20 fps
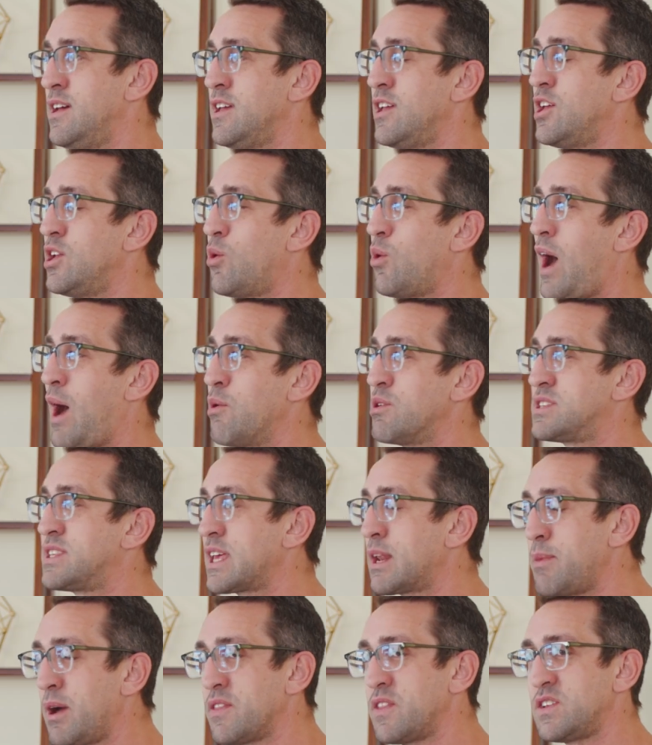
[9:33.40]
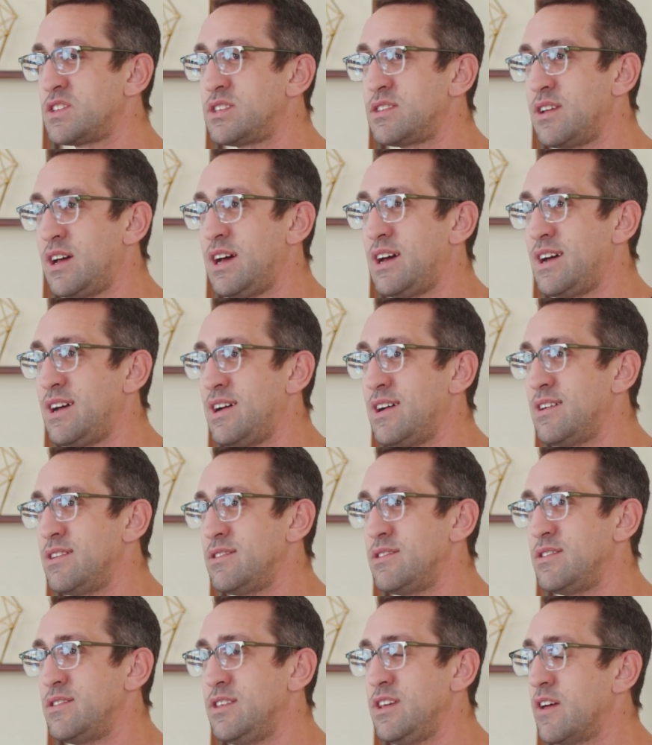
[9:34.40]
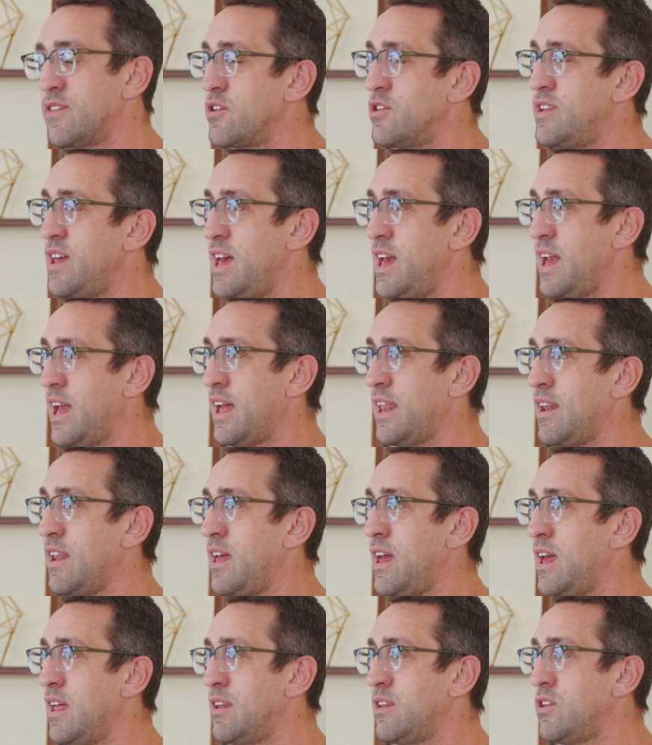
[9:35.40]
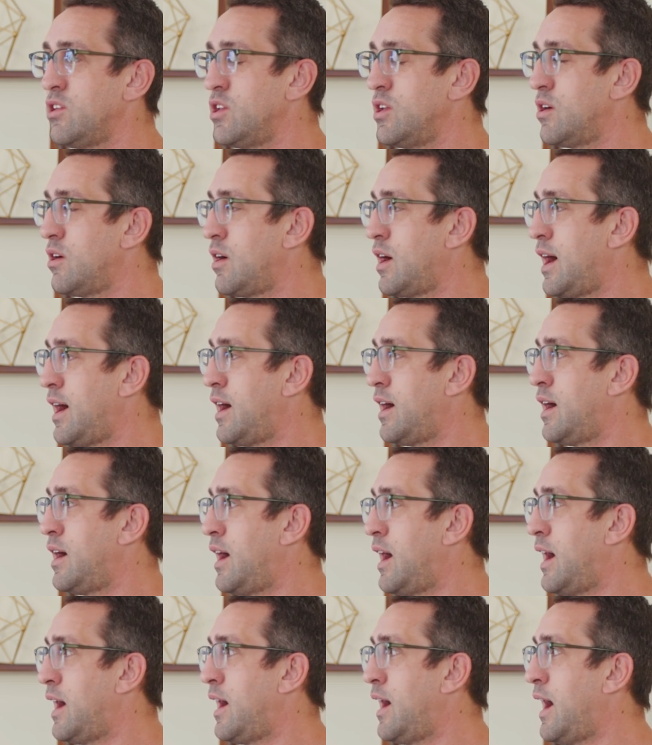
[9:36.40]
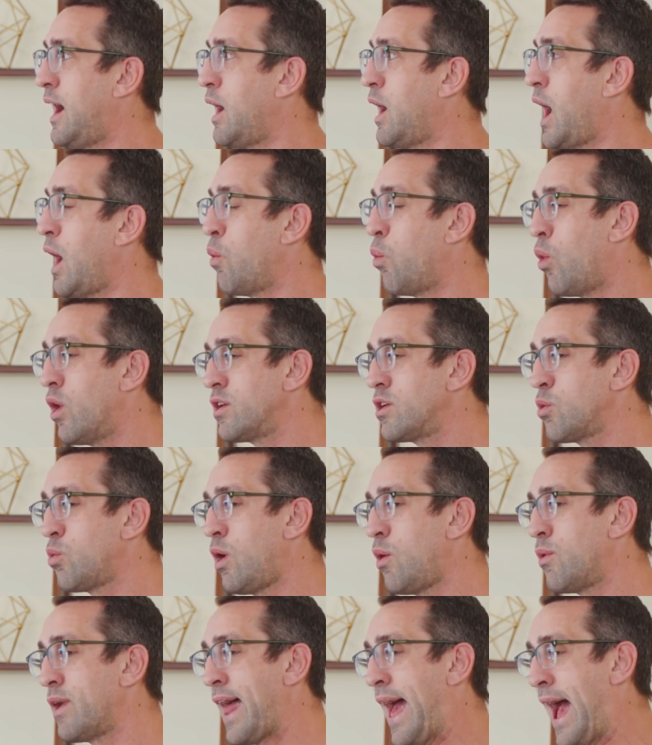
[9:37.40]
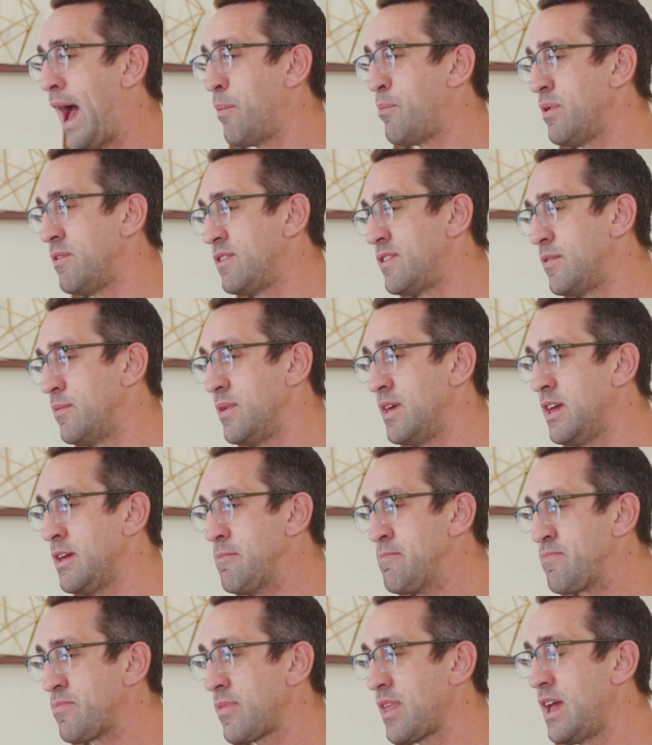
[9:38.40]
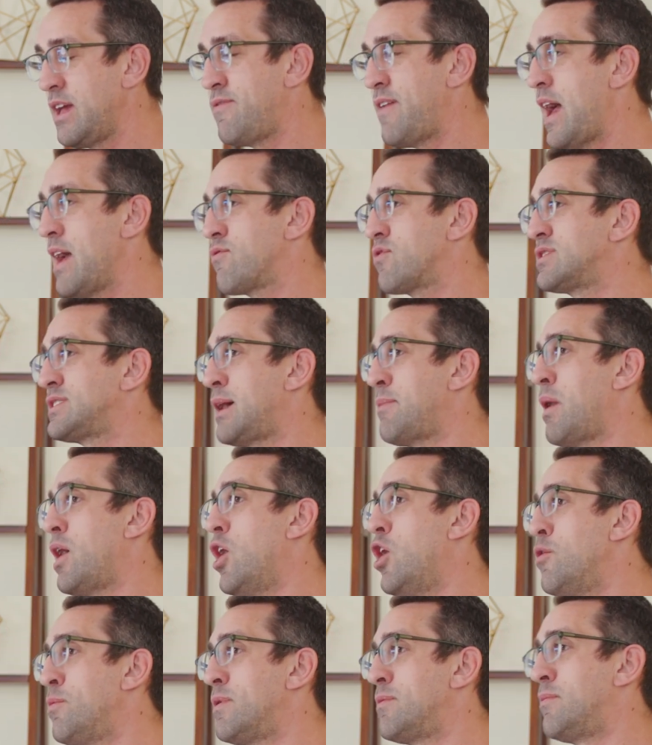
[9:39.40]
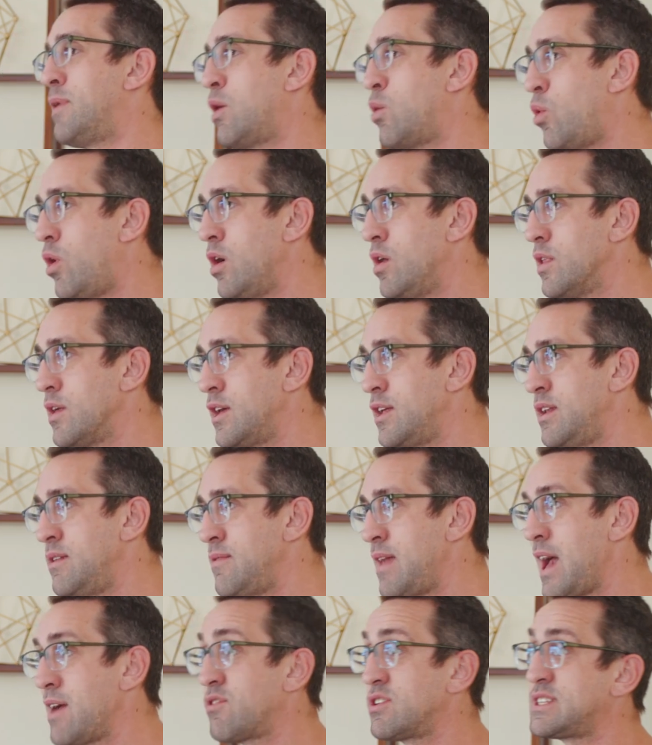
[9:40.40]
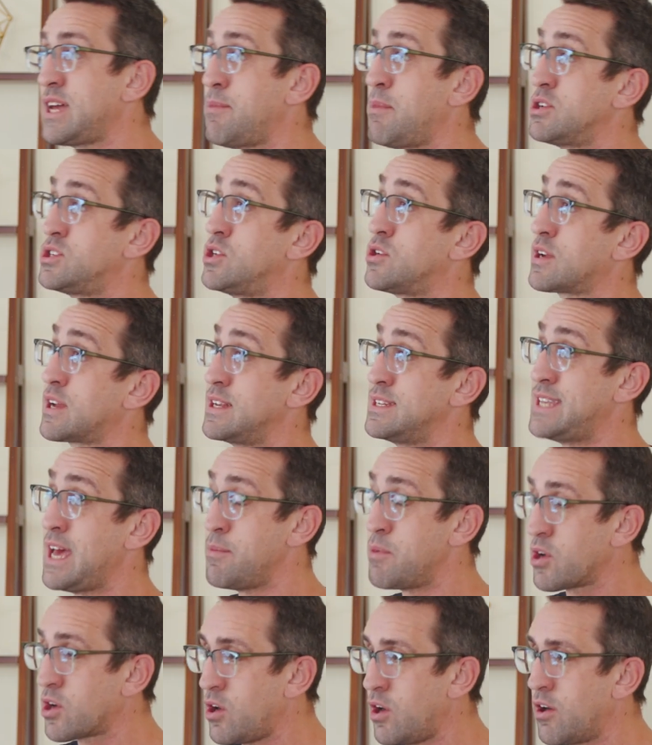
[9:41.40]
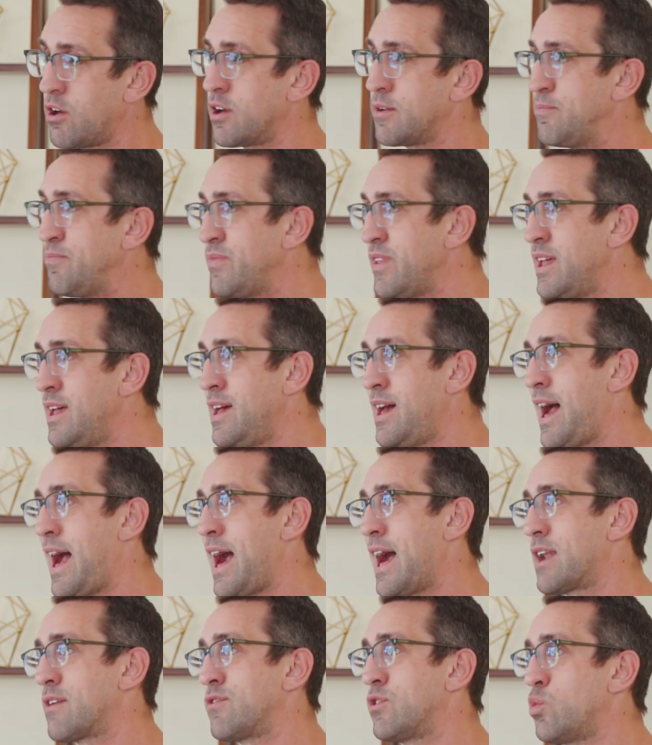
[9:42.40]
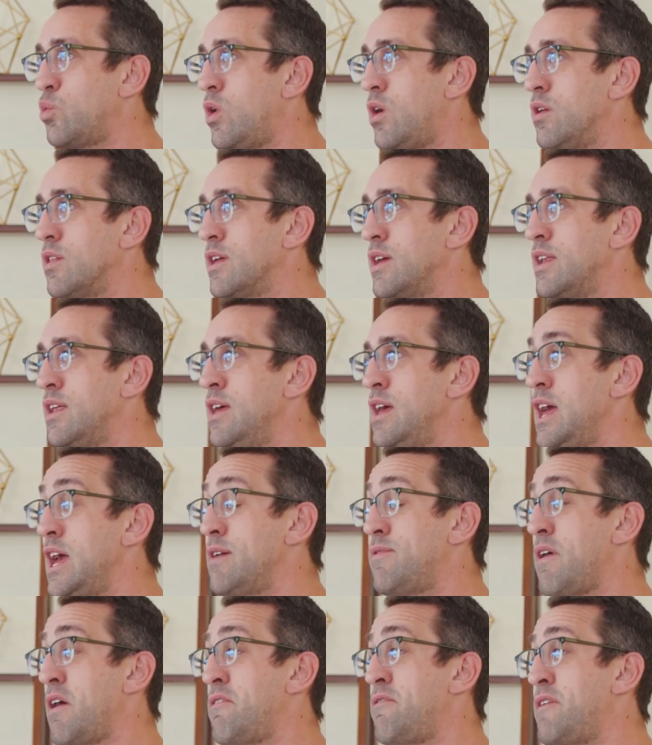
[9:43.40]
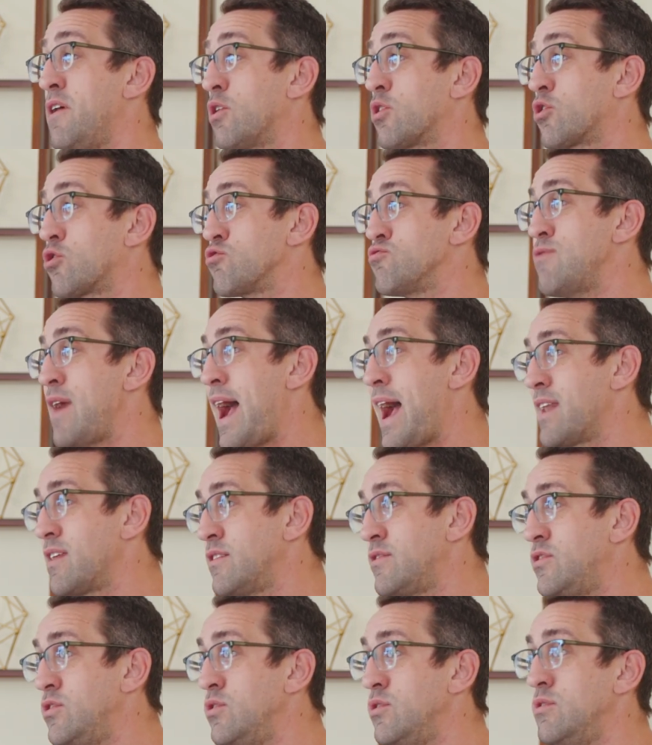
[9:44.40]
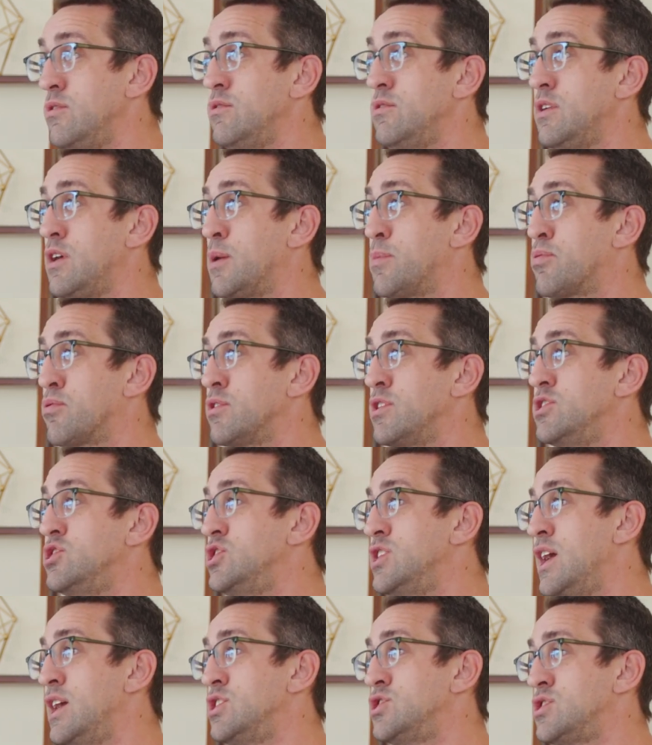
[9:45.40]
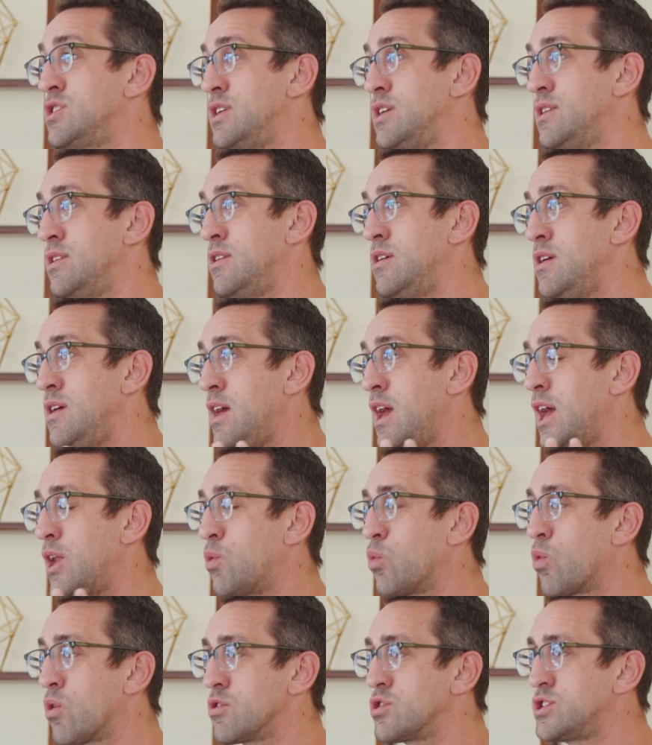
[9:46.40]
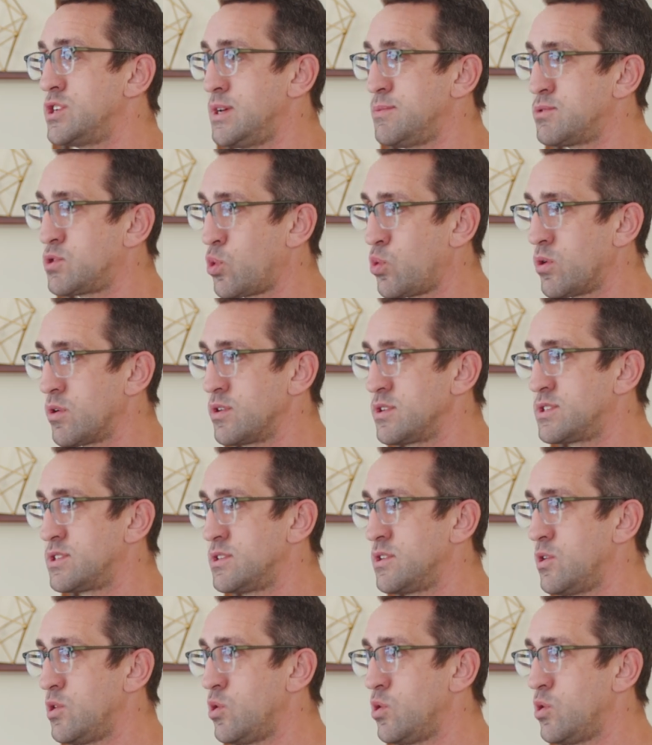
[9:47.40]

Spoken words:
You know, I was thinking about this the other day, and you know, I wonder what would happen to me if every time I opened my wallet, every time I took a debit card out of the wallet, if I felt gratitude, appreciation, and worship towards the